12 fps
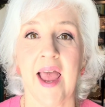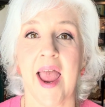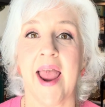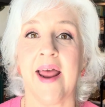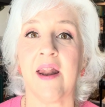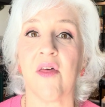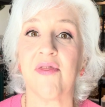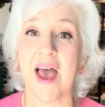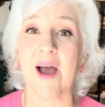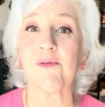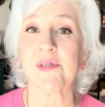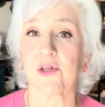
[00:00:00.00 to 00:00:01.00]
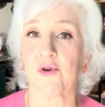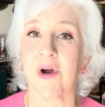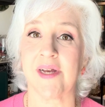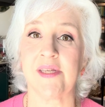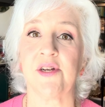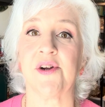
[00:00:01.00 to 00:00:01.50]
And that was the
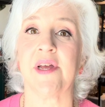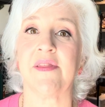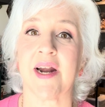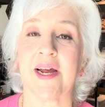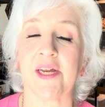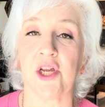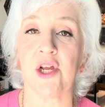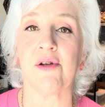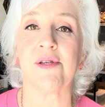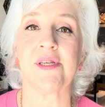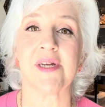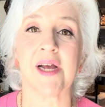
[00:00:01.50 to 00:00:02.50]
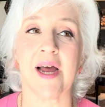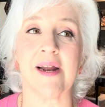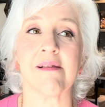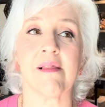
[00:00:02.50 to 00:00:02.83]
criteria that I used to kind of